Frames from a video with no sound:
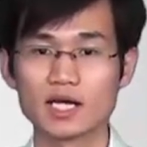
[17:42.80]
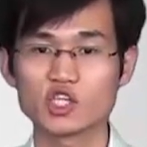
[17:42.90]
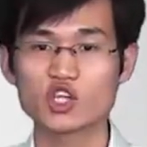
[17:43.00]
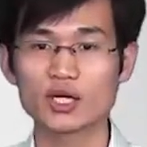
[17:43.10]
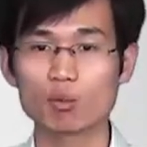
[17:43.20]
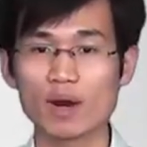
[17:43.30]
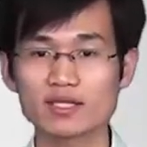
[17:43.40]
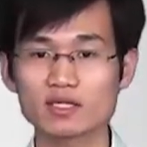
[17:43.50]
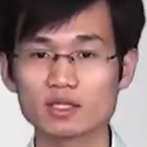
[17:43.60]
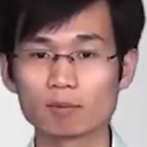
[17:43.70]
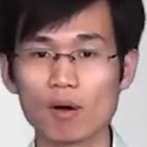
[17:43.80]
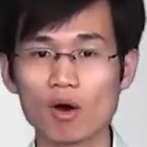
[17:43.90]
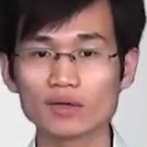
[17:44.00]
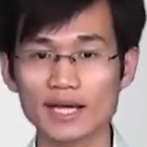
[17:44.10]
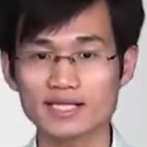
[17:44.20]
Check whether the
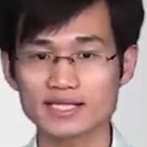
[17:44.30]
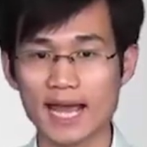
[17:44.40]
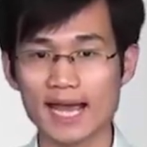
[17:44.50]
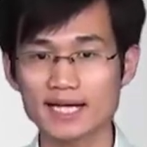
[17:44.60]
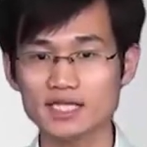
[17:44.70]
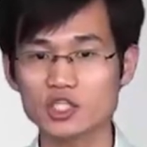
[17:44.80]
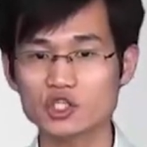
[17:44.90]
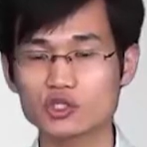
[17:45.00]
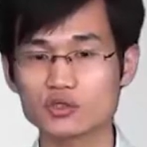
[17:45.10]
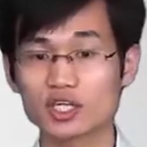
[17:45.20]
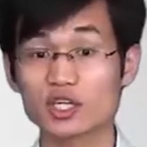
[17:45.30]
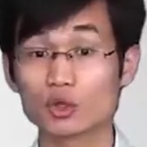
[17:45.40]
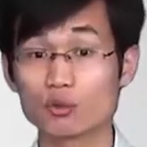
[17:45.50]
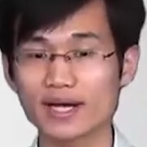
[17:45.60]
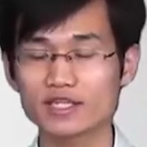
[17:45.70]
port is added to the
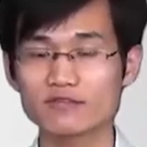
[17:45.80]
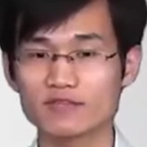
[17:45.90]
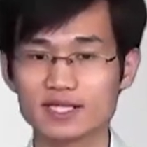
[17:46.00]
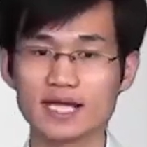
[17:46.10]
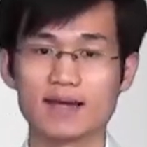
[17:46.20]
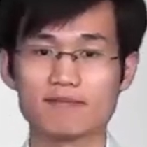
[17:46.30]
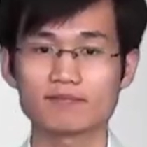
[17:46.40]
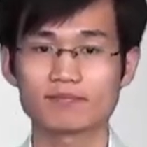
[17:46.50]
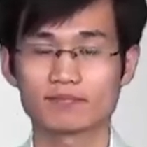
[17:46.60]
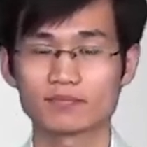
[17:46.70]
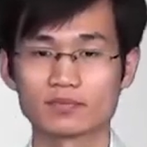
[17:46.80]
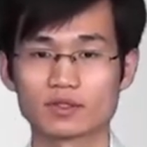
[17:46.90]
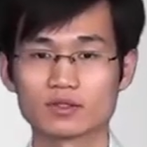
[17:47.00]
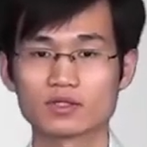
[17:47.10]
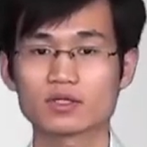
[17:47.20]
correct VLAN.
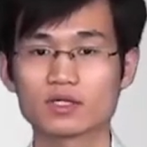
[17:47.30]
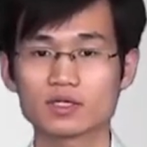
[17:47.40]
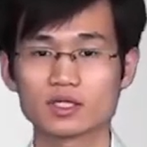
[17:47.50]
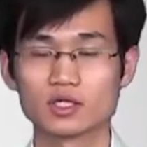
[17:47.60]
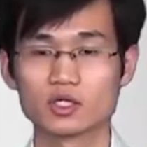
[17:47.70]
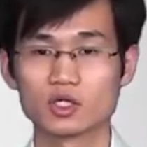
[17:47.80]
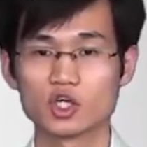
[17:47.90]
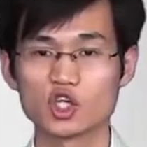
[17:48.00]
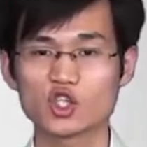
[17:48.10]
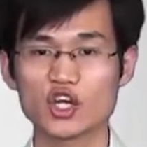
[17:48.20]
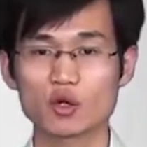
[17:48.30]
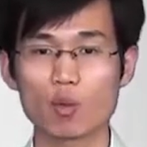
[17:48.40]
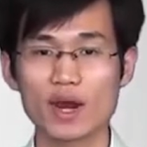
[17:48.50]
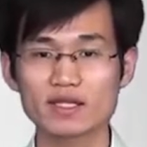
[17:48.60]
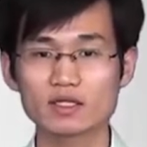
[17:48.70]
Third, check
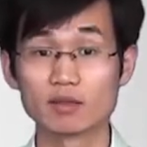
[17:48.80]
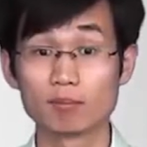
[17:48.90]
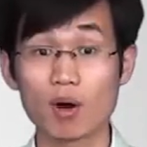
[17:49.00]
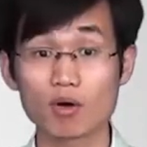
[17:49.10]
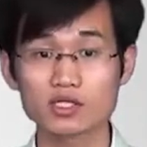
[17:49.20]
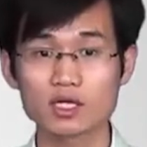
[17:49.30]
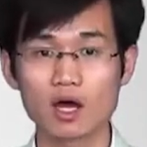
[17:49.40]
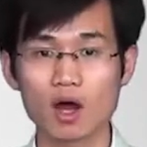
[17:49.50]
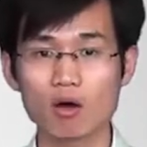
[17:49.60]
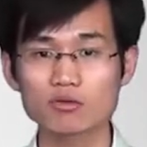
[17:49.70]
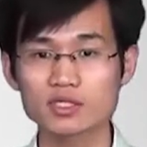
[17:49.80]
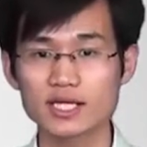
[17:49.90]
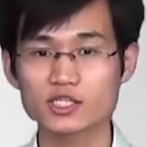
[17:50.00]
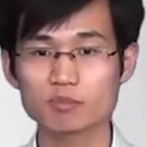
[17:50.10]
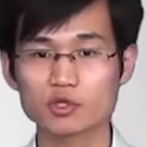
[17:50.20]
whether the ports
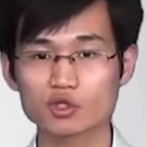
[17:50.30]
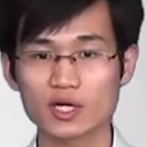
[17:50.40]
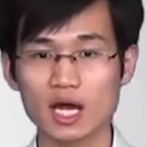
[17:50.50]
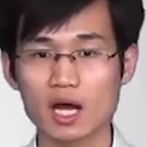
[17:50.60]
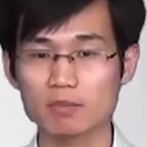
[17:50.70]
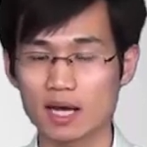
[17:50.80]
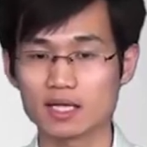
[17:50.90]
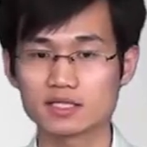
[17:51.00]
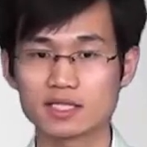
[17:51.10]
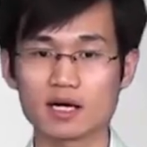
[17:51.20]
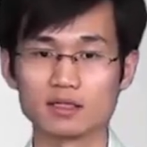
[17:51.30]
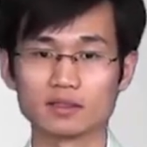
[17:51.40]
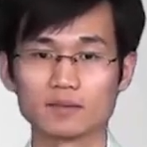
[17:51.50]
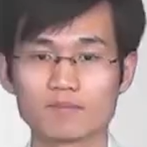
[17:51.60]
alternate between up and down.